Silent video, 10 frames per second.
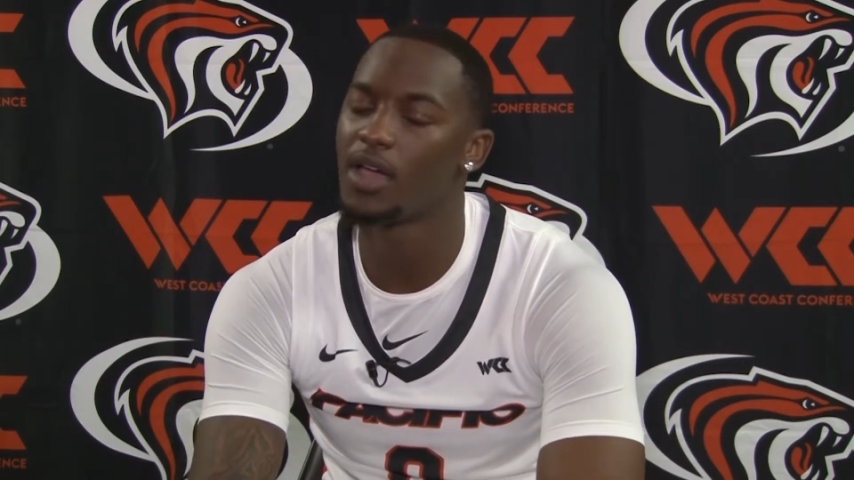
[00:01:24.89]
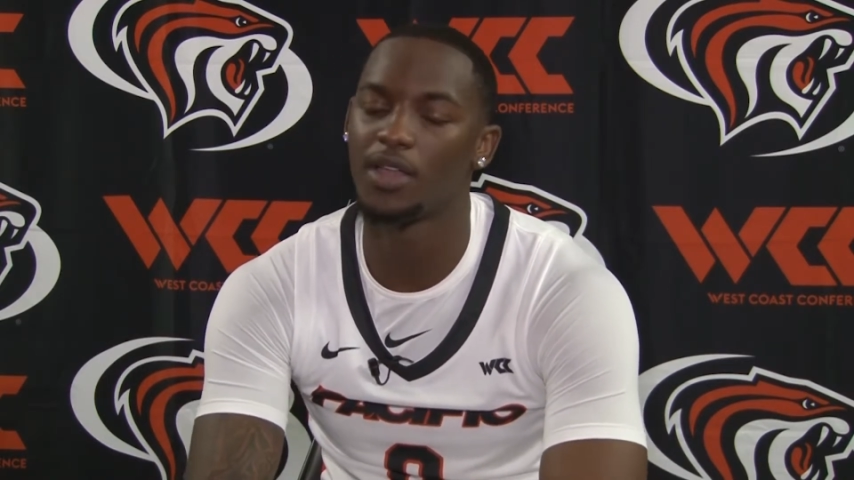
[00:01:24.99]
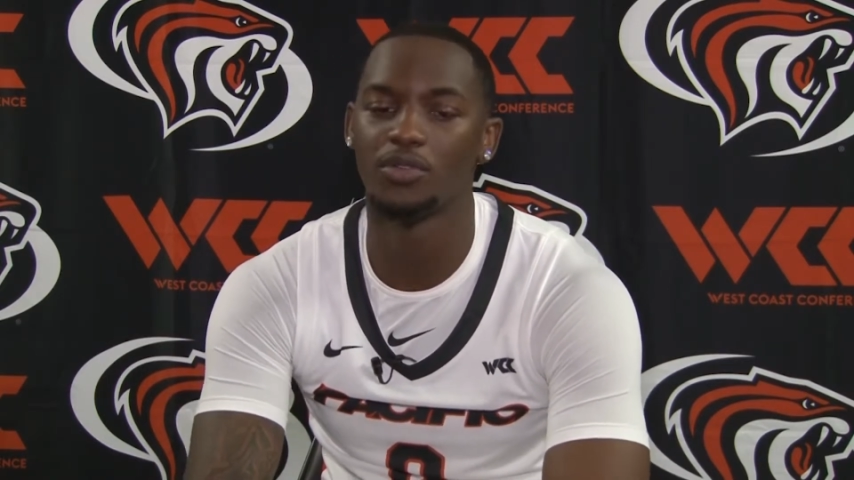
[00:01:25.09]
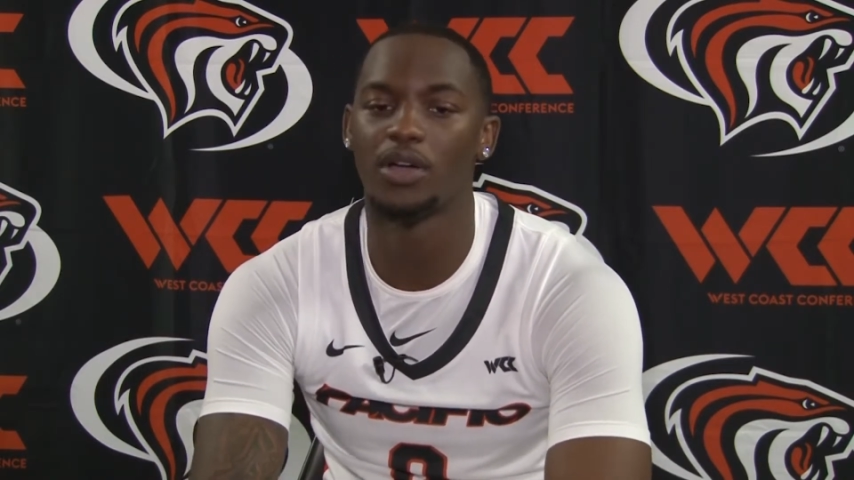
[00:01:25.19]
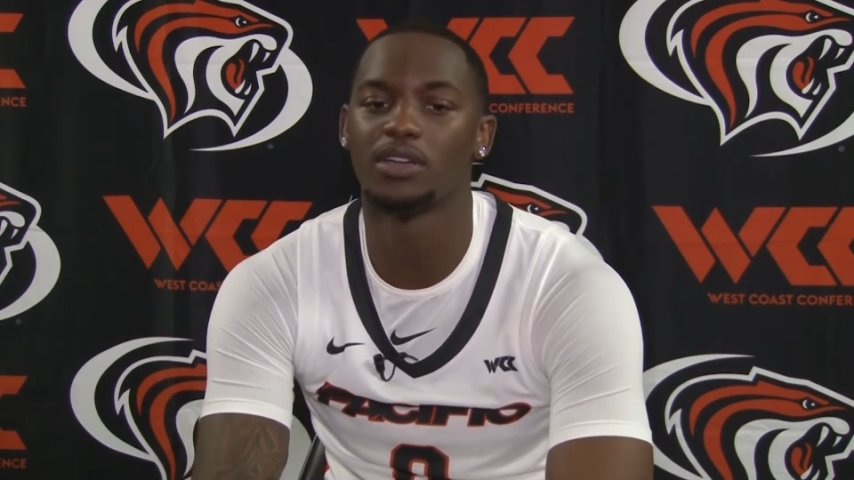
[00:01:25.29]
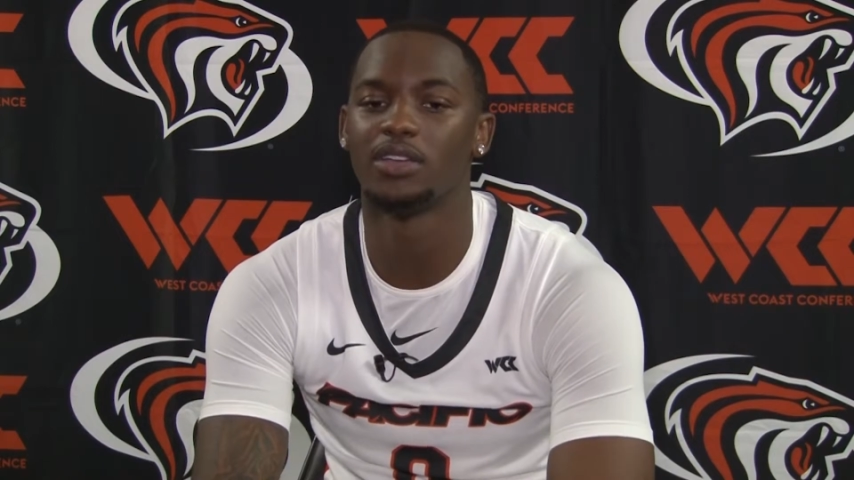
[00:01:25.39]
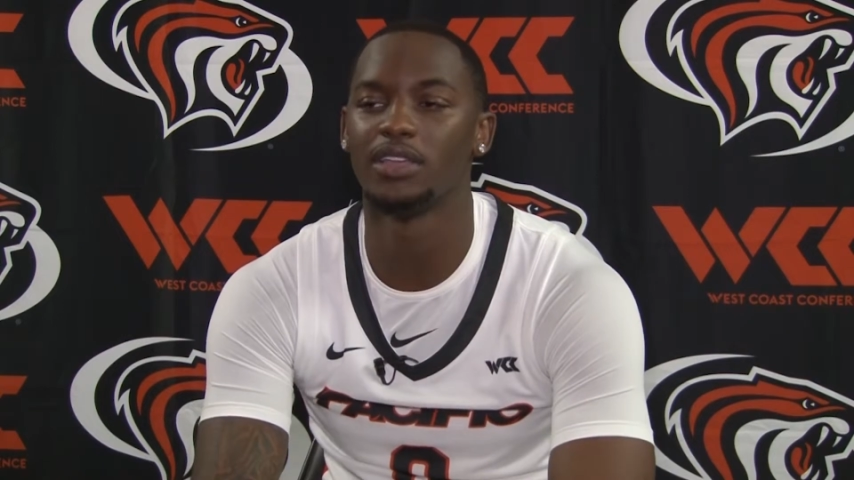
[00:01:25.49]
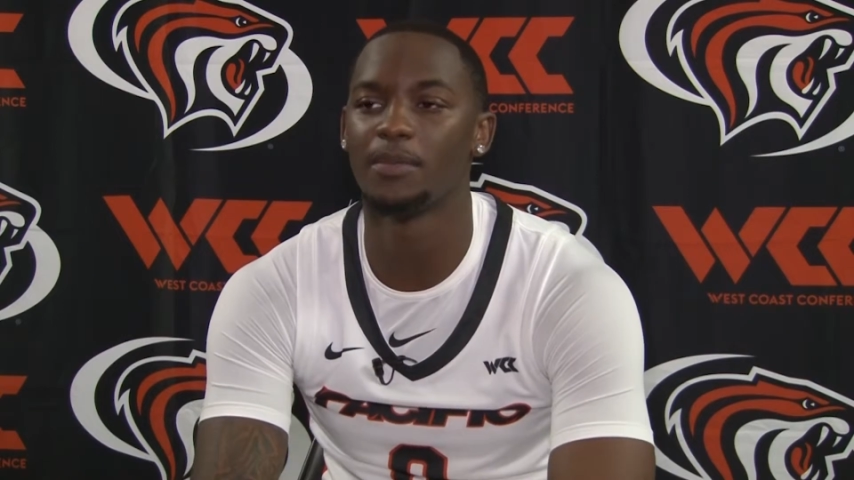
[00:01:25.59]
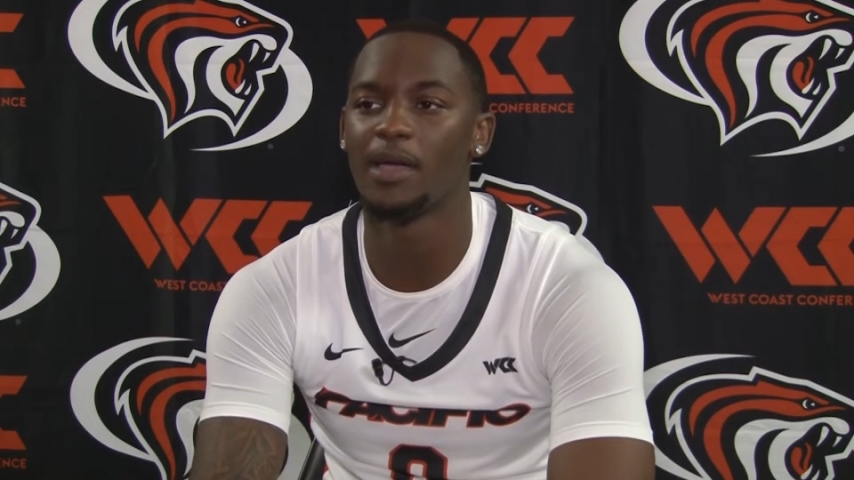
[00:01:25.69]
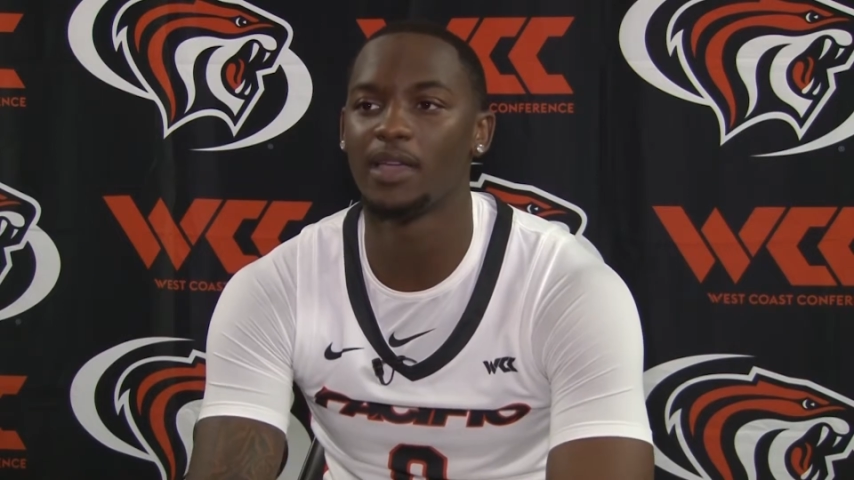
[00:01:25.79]
I knew I couldn't
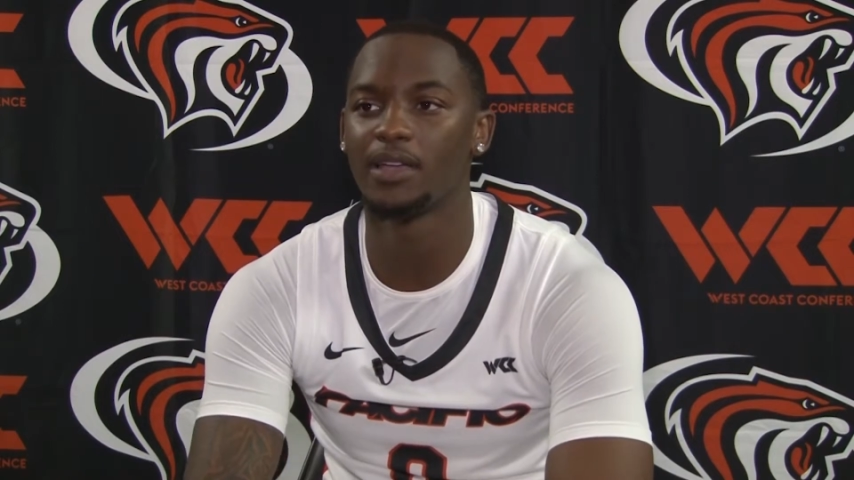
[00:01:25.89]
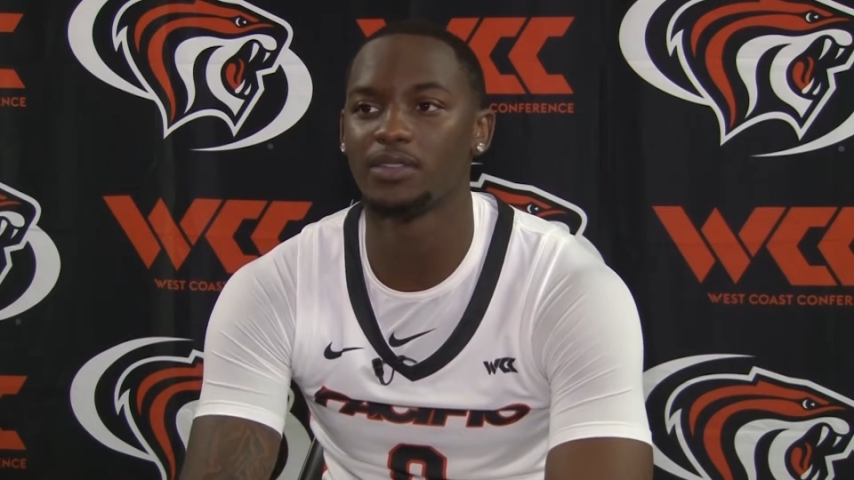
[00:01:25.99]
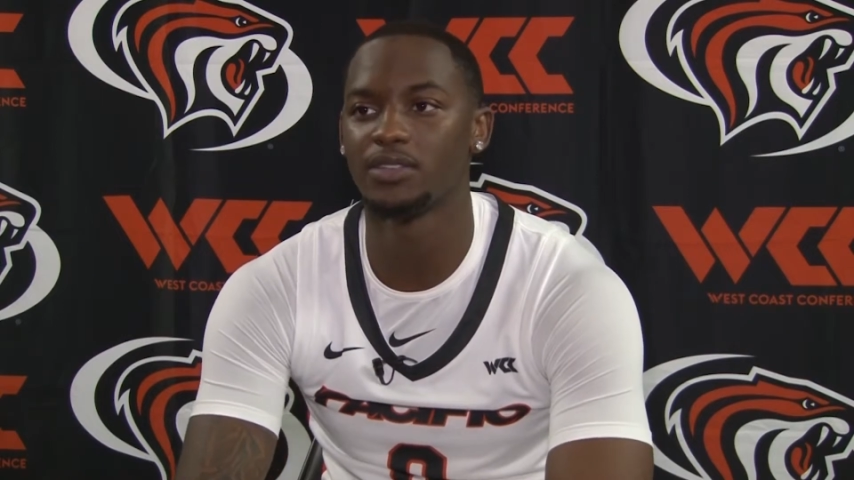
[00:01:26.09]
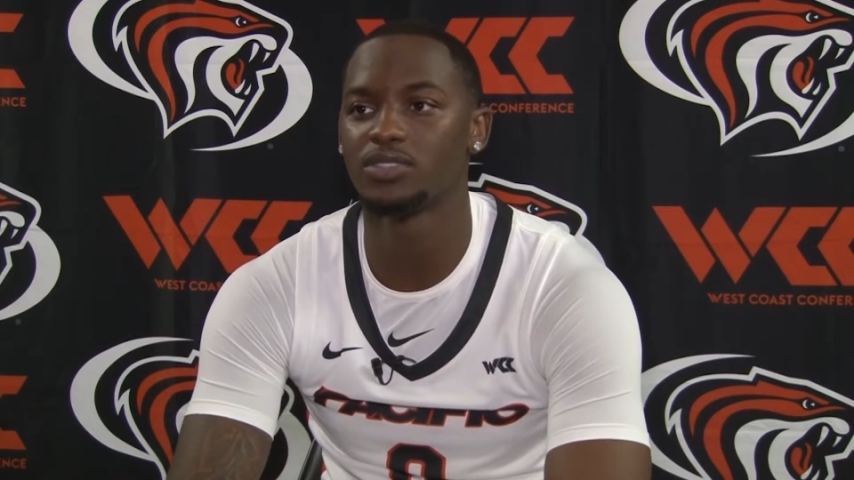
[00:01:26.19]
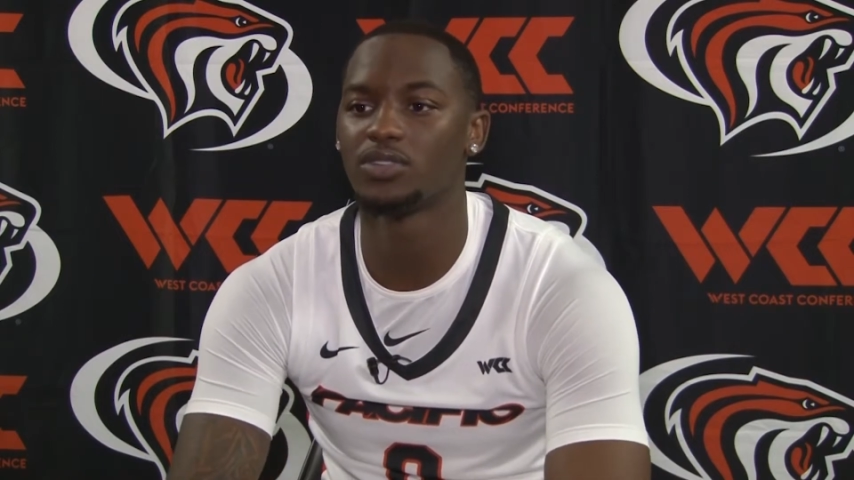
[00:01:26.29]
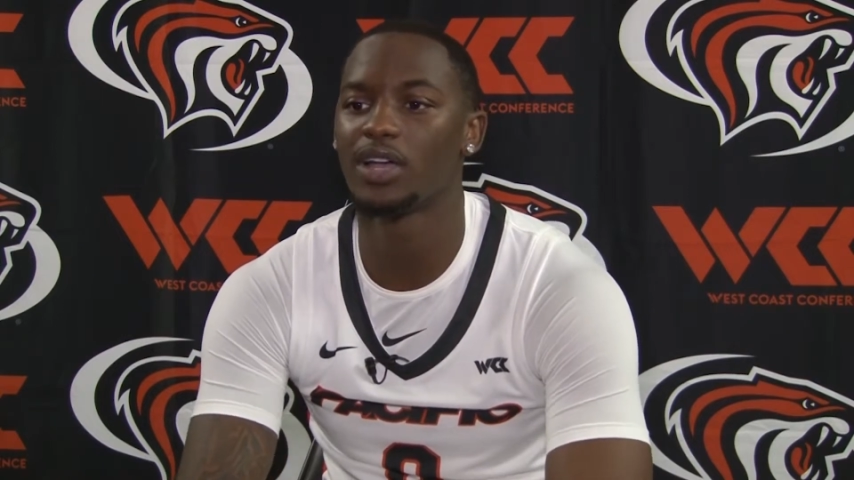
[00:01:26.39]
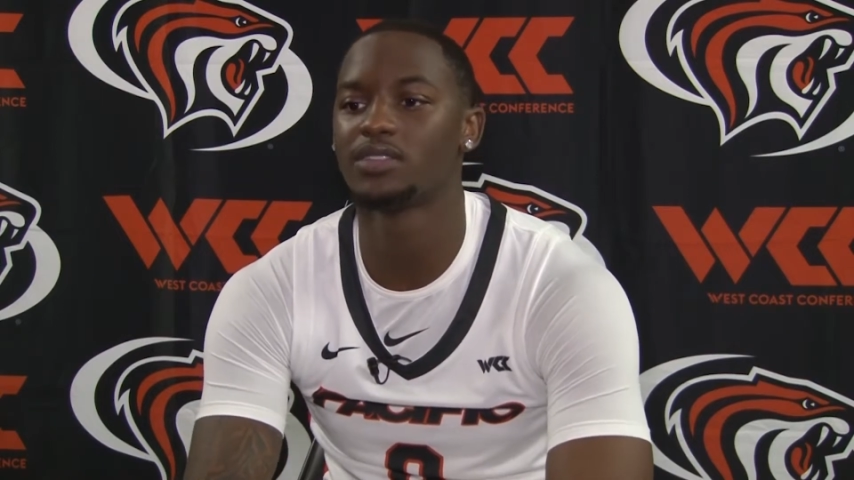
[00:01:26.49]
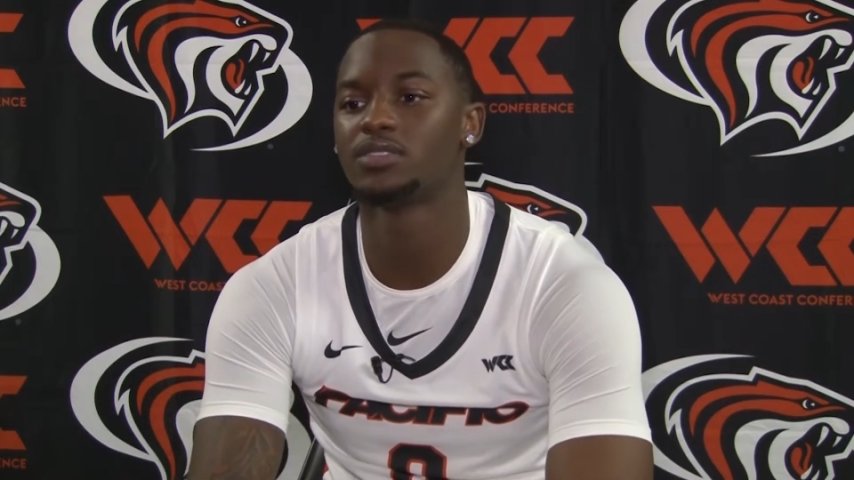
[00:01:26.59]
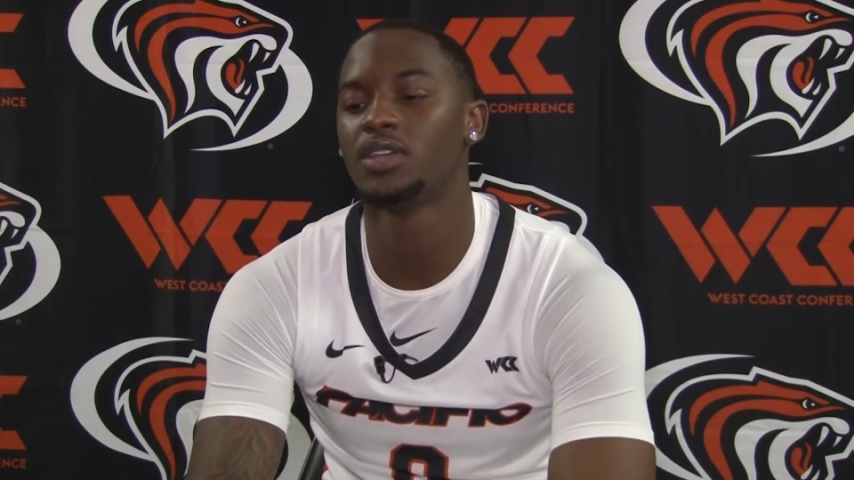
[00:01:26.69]
get back out there, so I